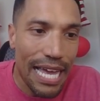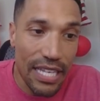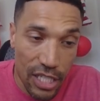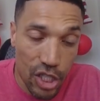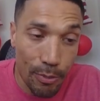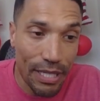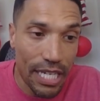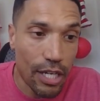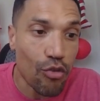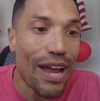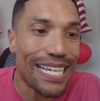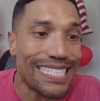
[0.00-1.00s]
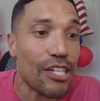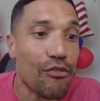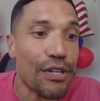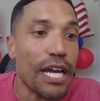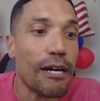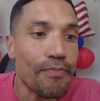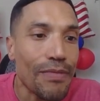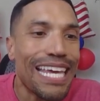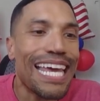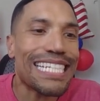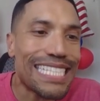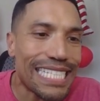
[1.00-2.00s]
The eligibility criteria.
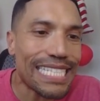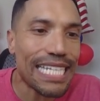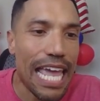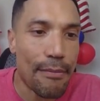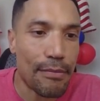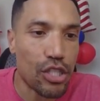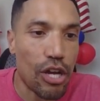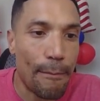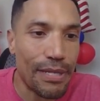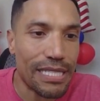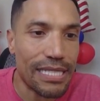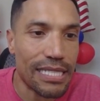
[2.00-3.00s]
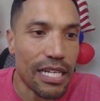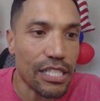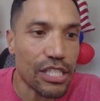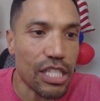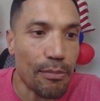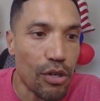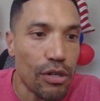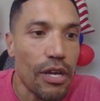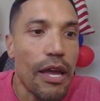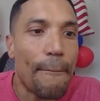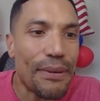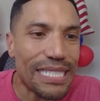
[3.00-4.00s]
Existing Amazon business
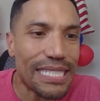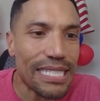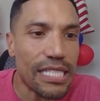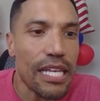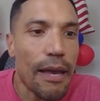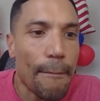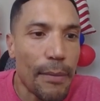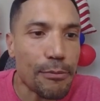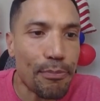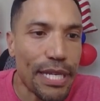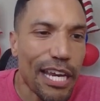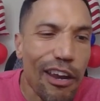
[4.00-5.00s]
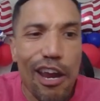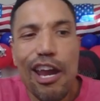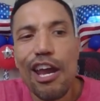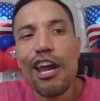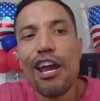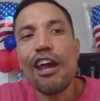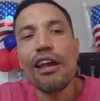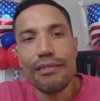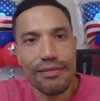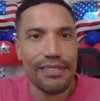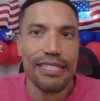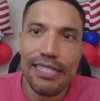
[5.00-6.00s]
customer. Businesses must be
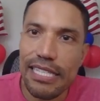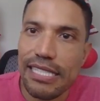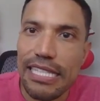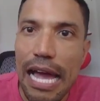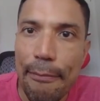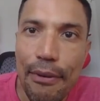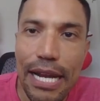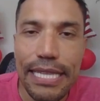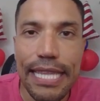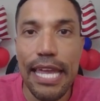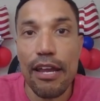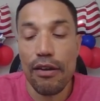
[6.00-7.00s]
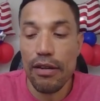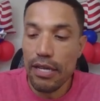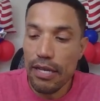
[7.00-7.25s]
Let's stop right there.